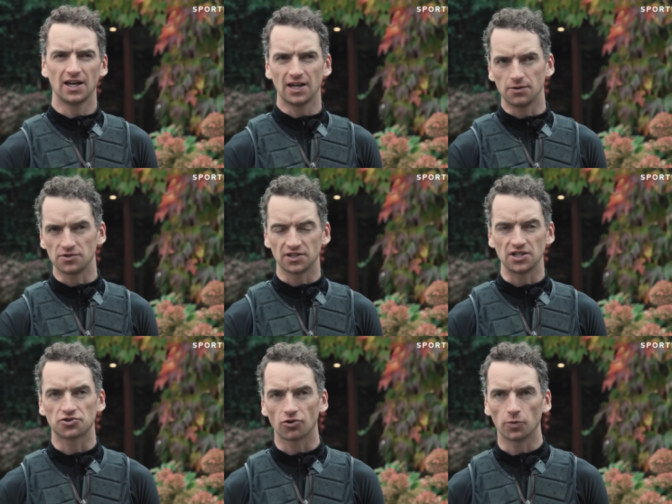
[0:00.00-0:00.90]
It was an
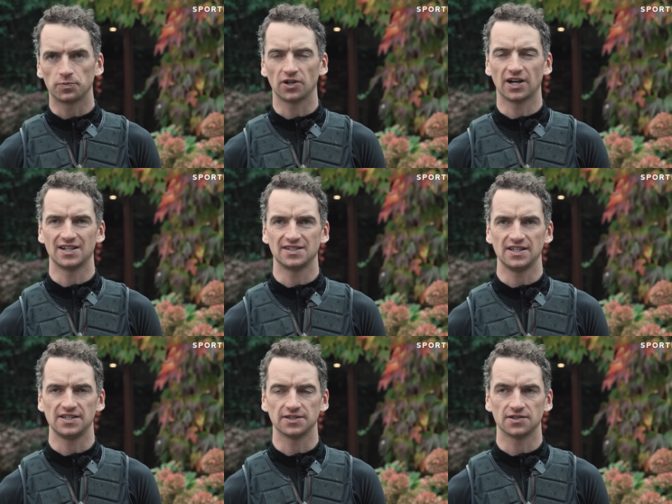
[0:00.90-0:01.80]
interrupted kind of
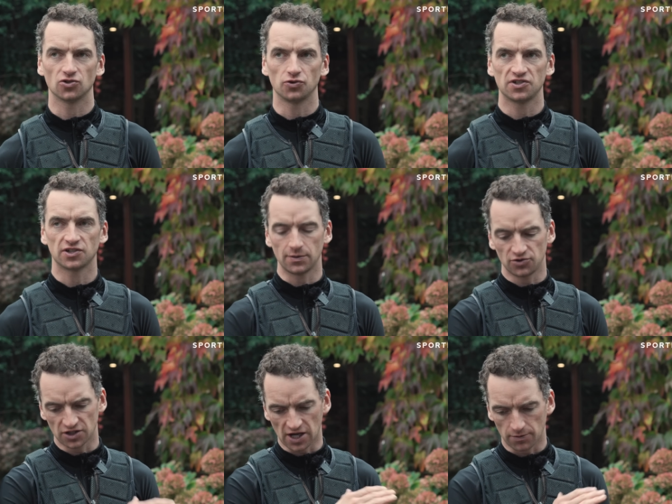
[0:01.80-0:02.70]
season, so this time
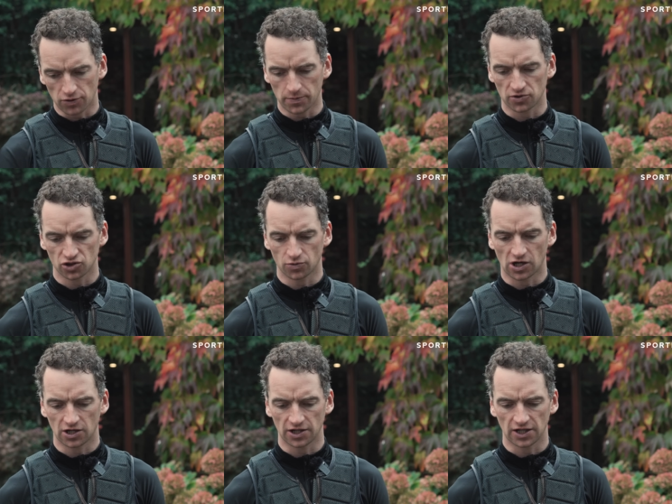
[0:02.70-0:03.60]
she's had a proper summer
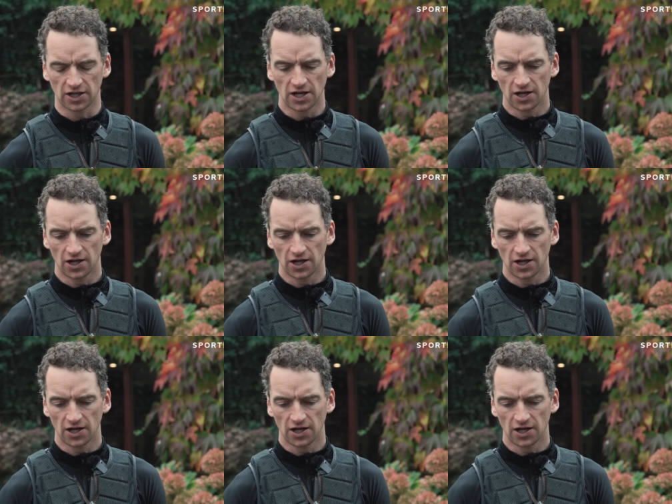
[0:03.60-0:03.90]
holiday.